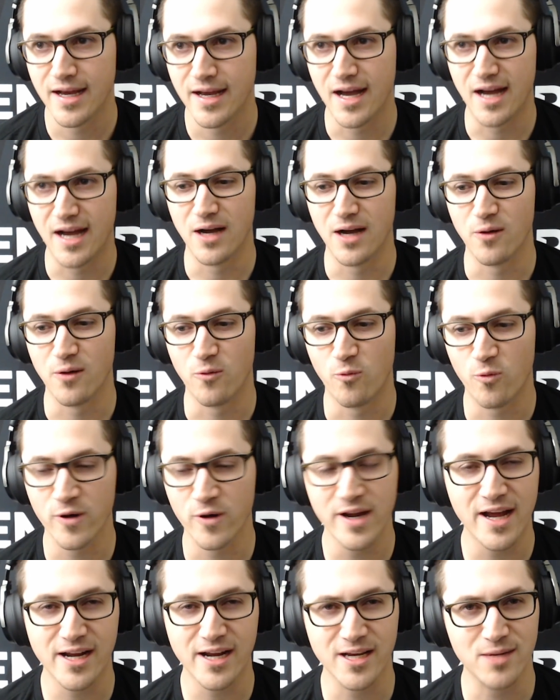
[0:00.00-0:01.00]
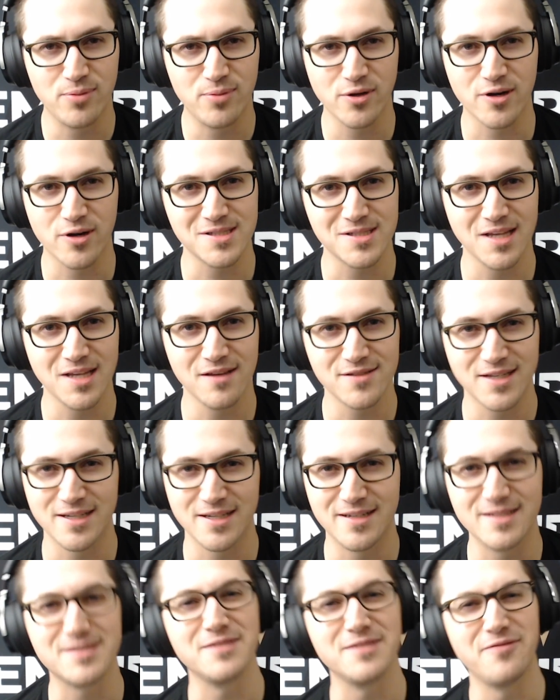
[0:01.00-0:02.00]
We're not going to put ourselves at
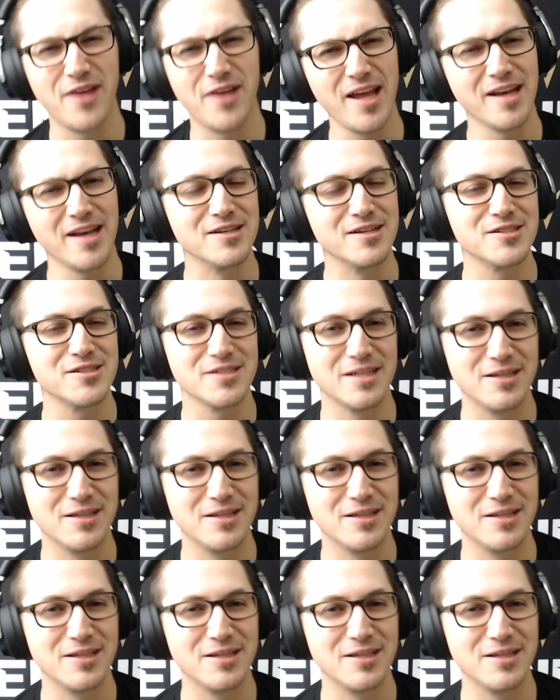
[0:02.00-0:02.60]
a disadvantage.